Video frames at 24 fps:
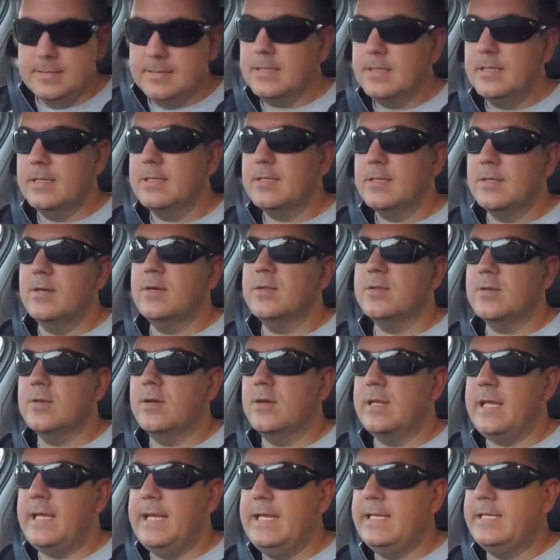This car's
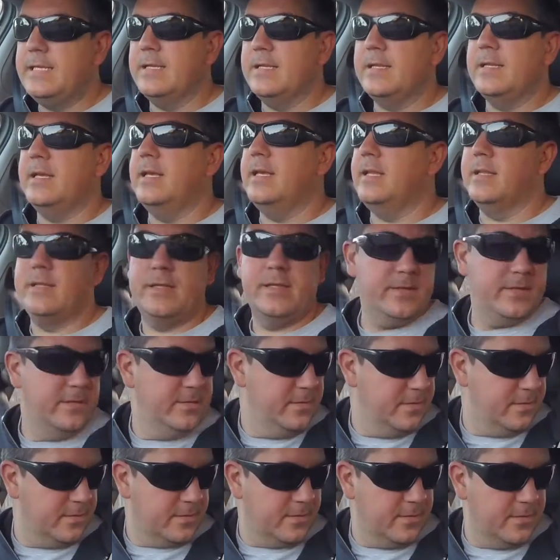got heated seats.
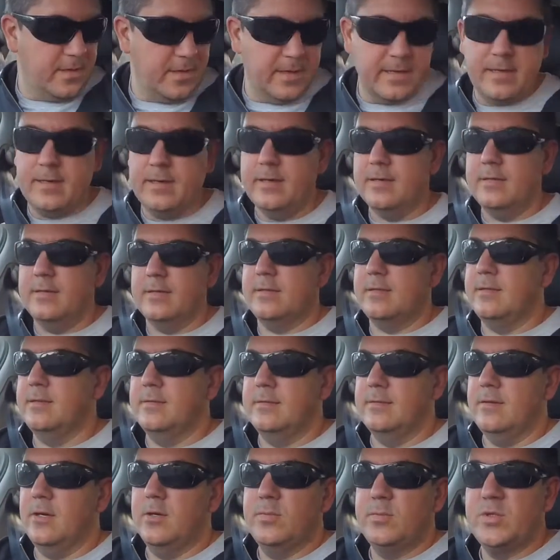It's got like it's an
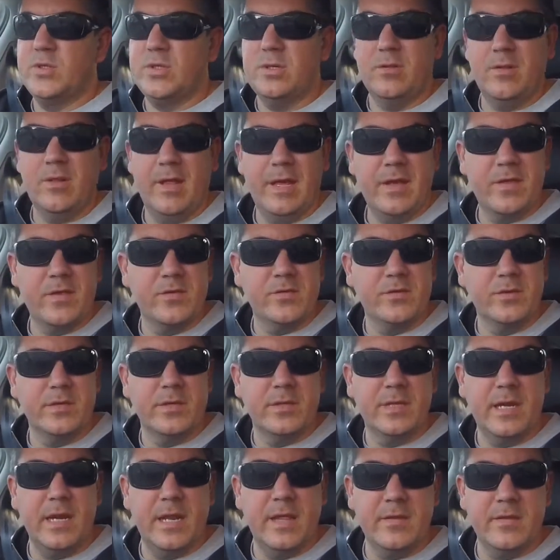optional extra,
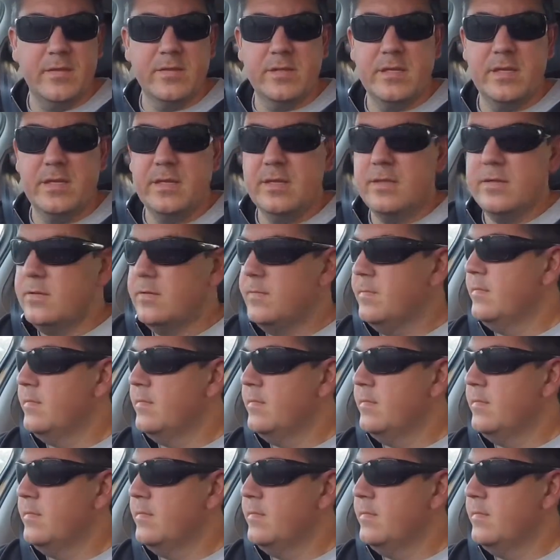the leather seats.